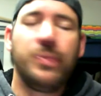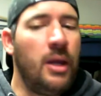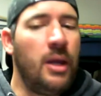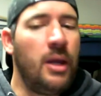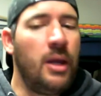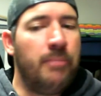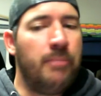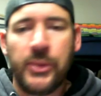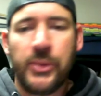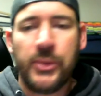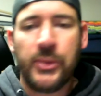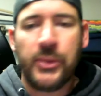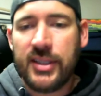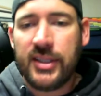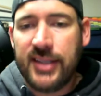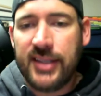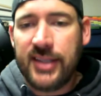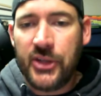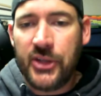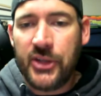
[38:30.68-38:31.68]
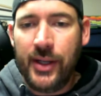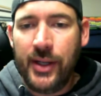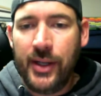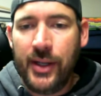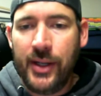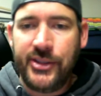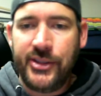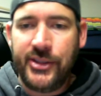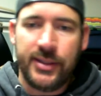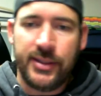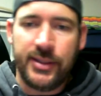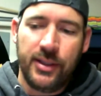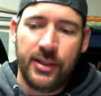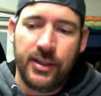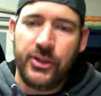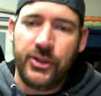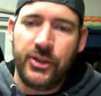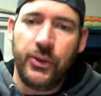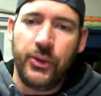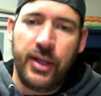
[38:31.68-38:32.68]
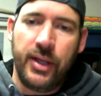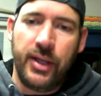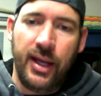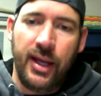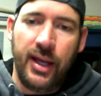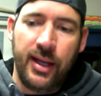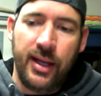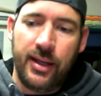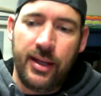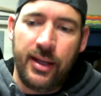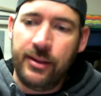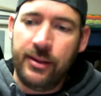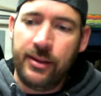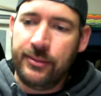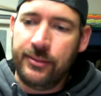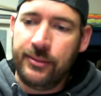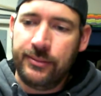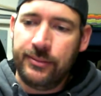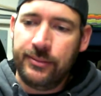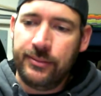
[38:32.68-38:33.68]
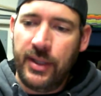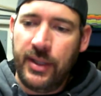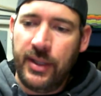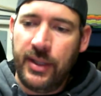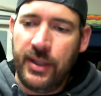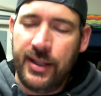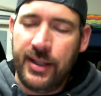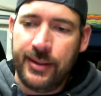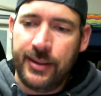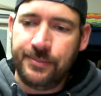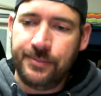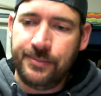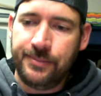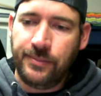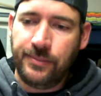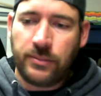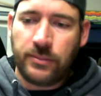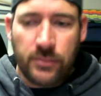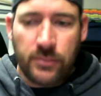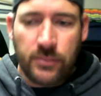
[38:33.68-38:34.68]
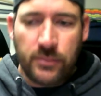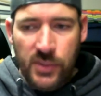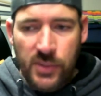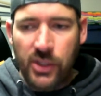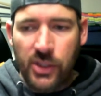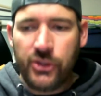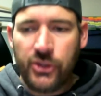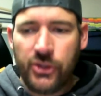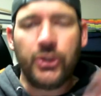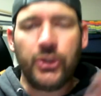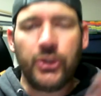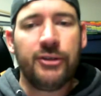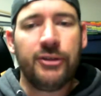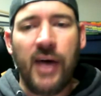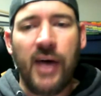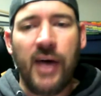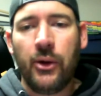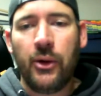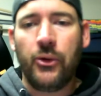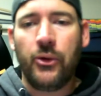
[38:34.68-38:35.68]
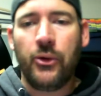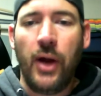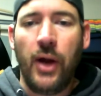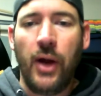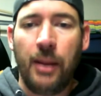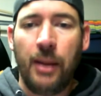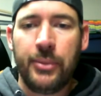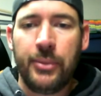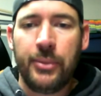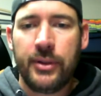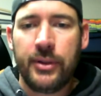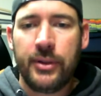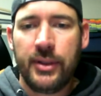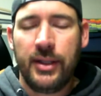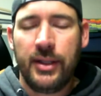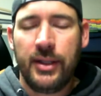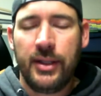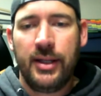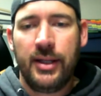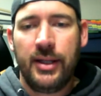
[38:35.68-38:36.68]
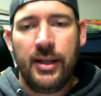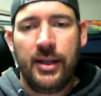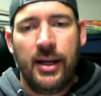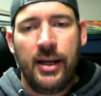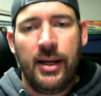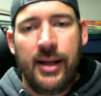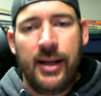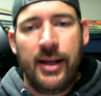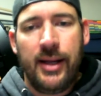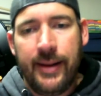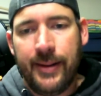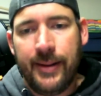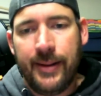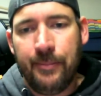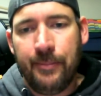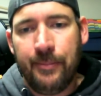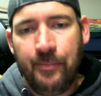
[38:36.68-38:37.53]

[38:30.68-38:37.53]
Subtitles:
mess with the saturation. You can do your final crop. Add